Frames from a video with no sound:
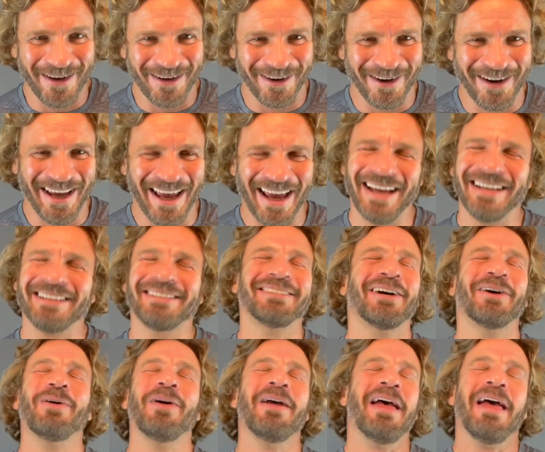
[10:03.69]
okay?
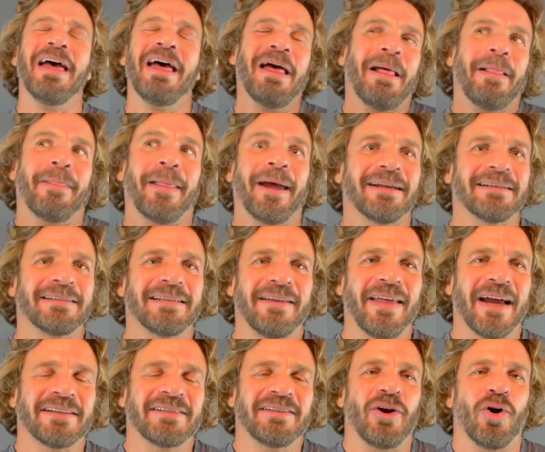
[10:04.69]
So like I said,
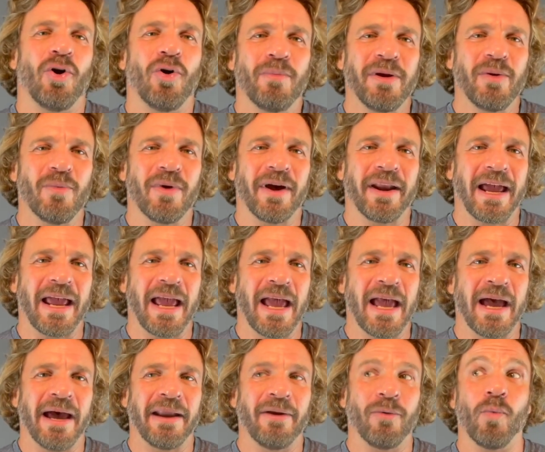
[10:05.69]
that's the only one I
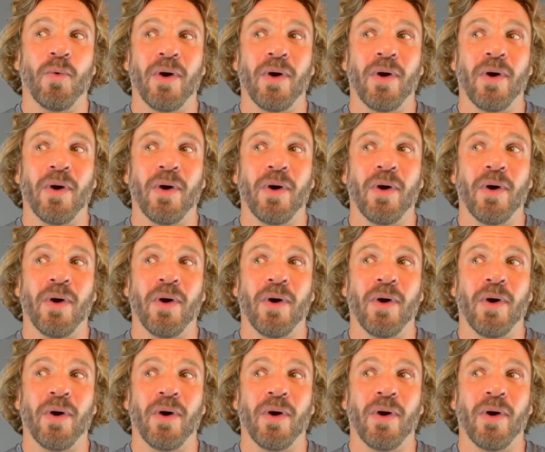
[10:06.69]
had.